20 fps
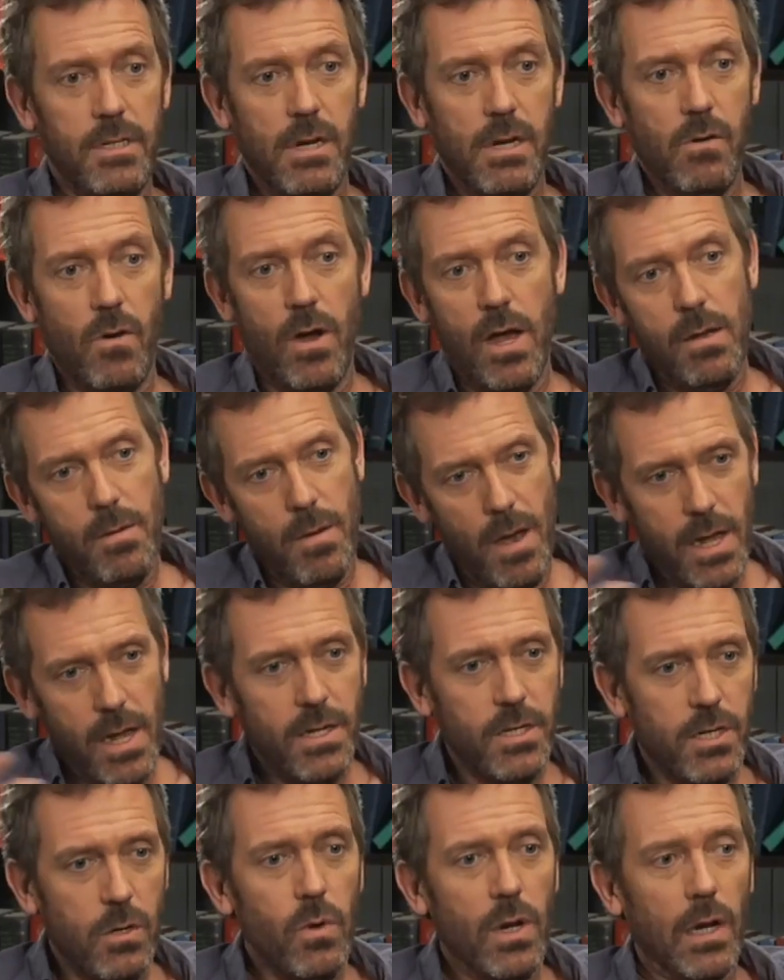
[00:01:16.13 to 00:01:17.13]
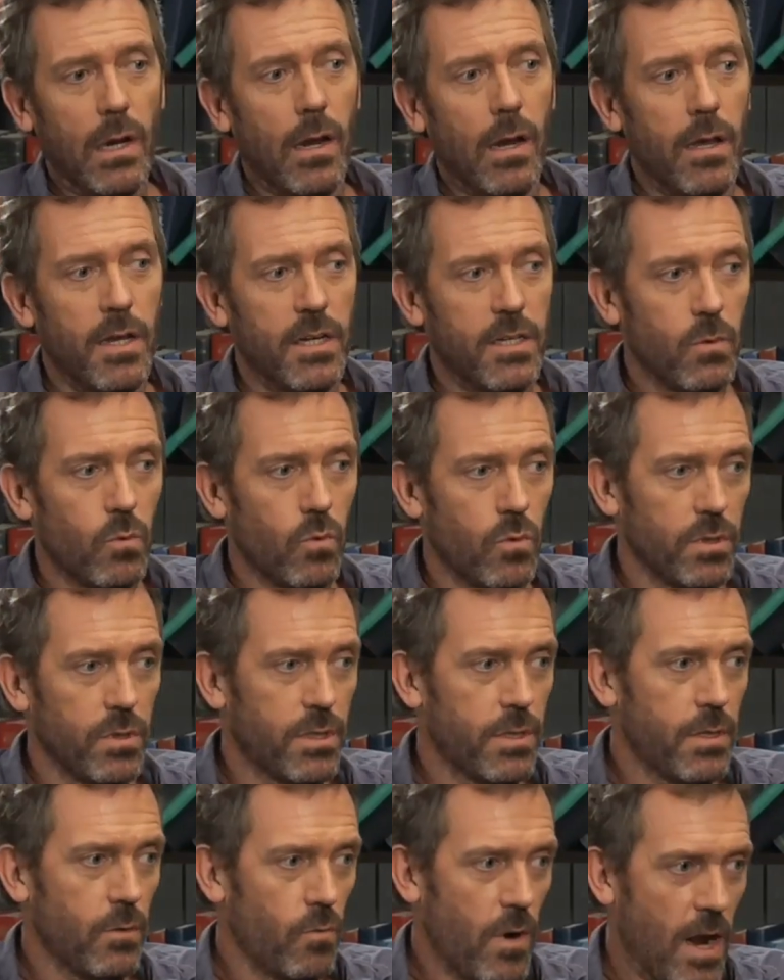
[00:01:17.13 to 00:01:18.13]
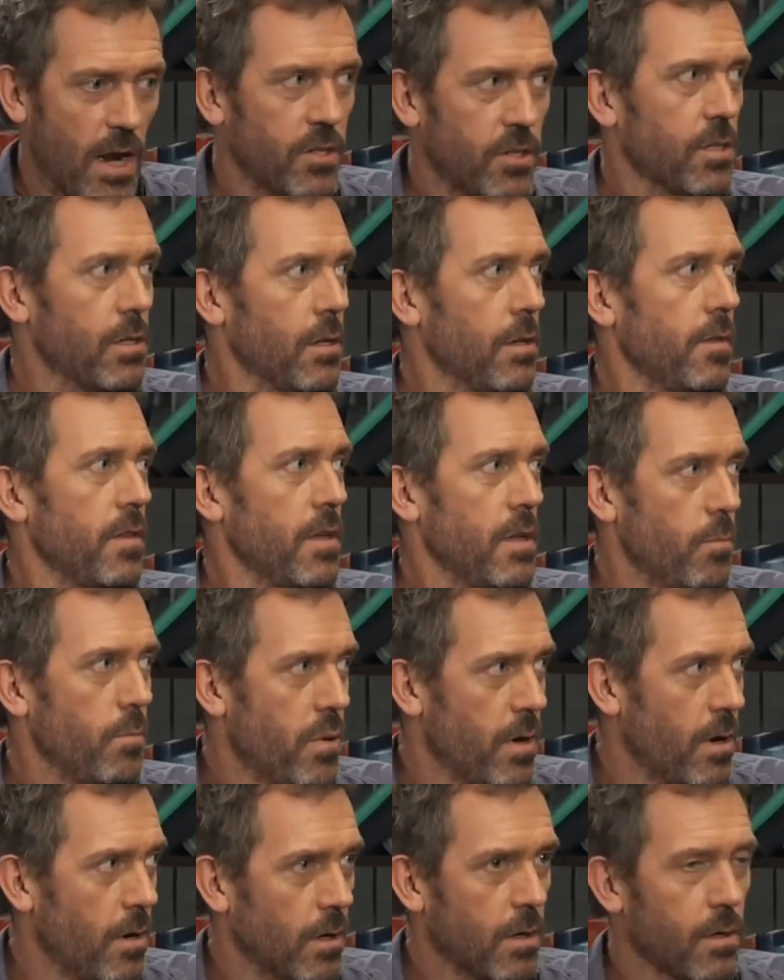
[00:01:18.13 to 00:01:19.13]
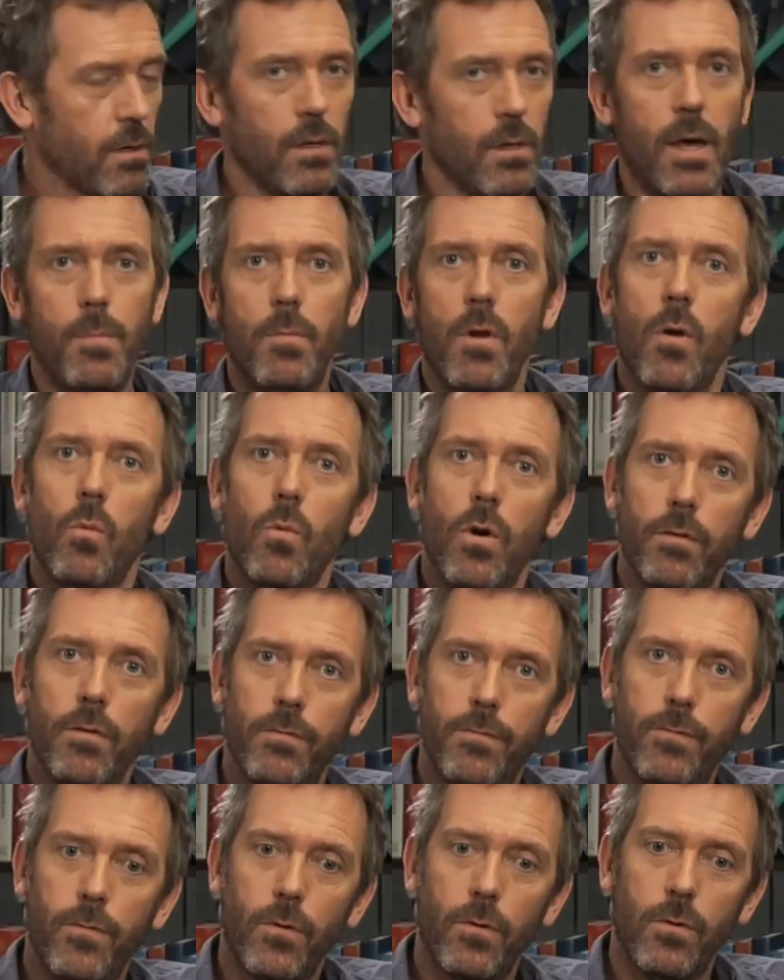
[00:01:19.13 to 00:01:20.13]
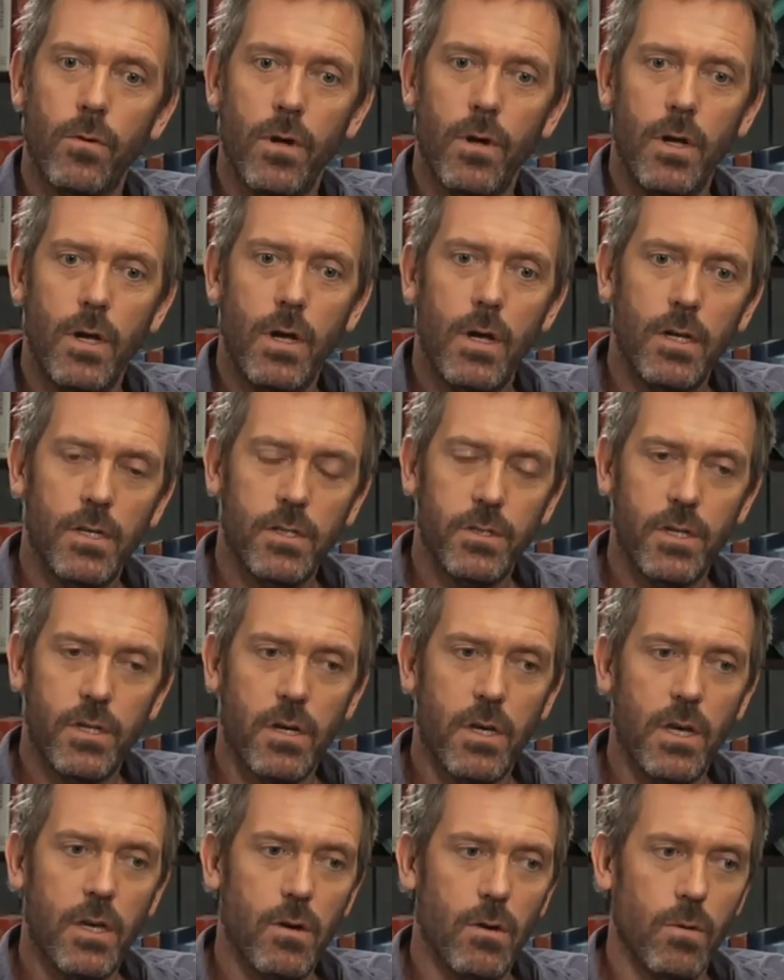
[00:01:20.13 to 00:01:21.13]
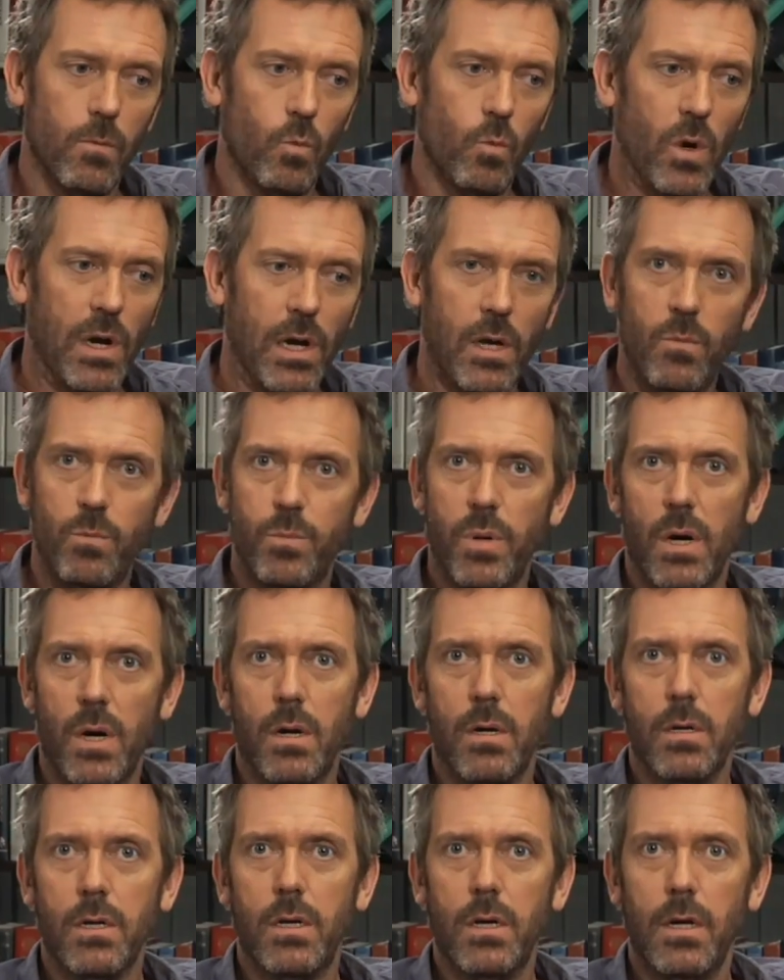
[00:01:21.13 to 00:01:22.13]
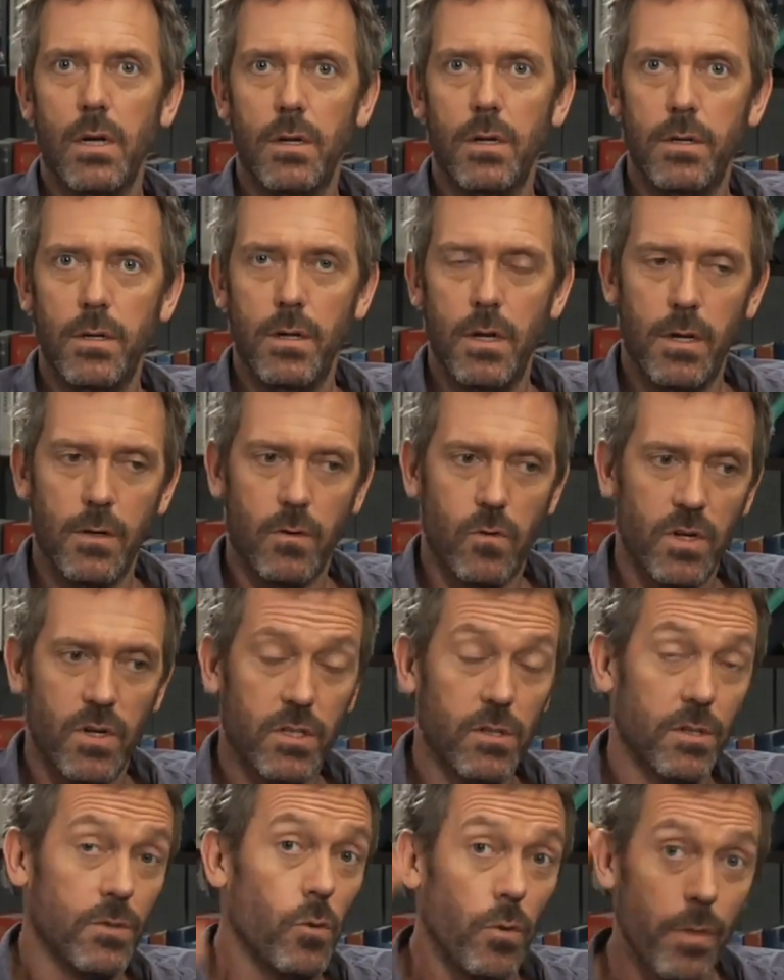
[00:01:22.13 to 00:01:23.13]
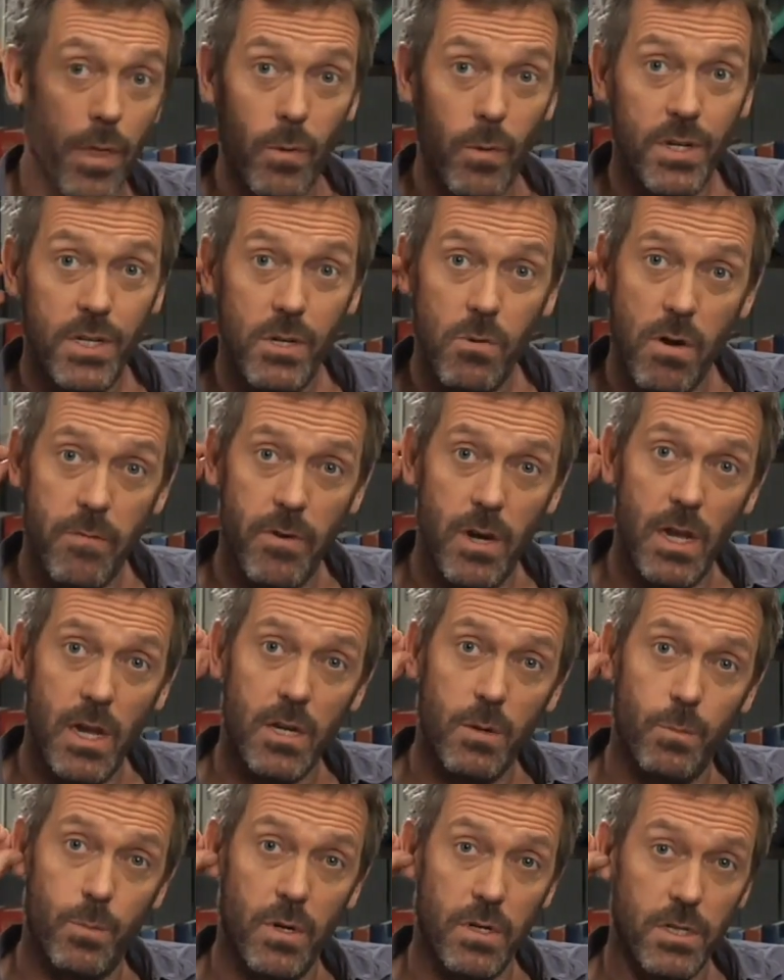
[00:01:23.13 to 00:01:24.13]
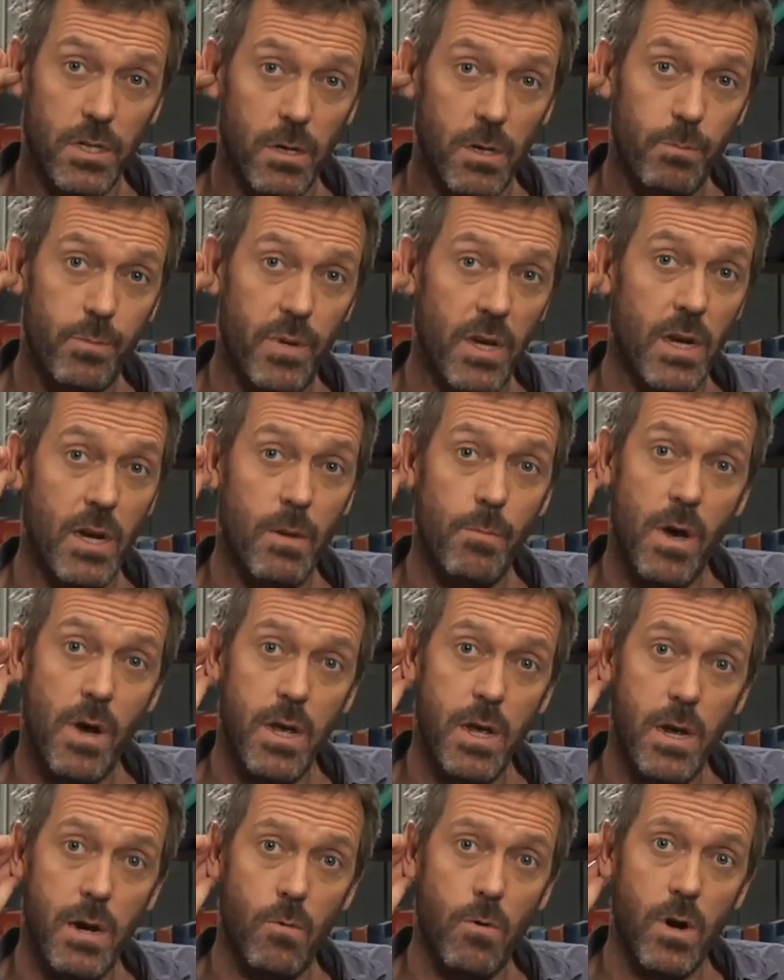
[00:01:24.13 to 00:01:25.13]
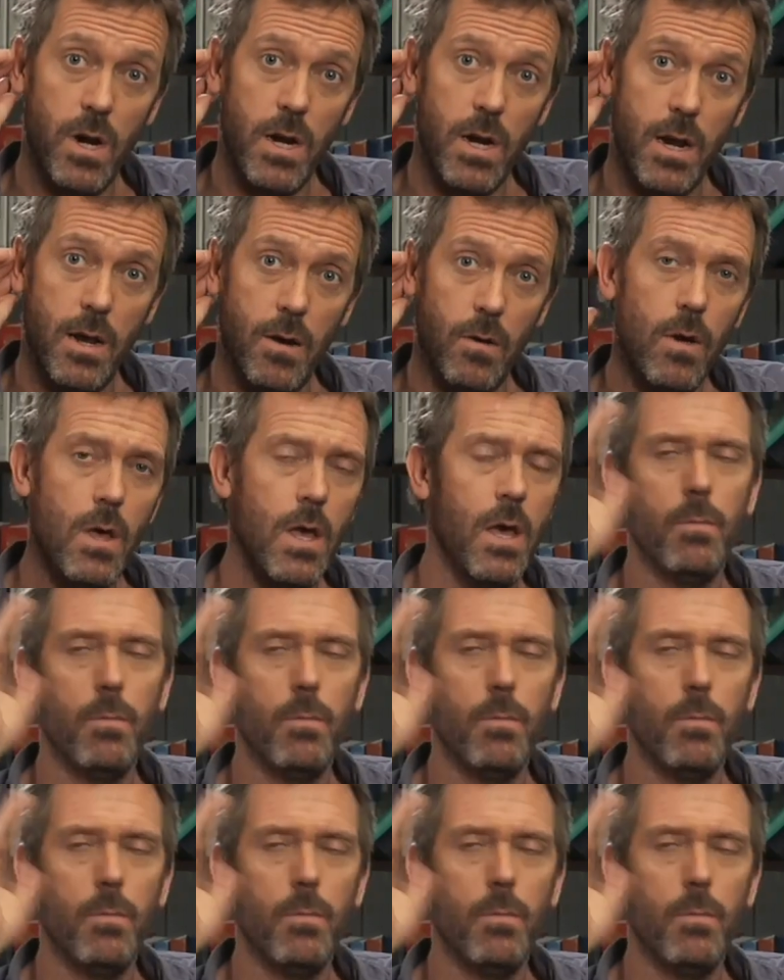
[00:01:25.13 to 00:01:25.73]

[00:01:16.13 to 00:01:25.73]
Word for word: You know, I, I do incline towards the rational and the empirical. I'm not one for sucking on willow bark and, and crystals, although I do have an acupuncture pin in my ear right now.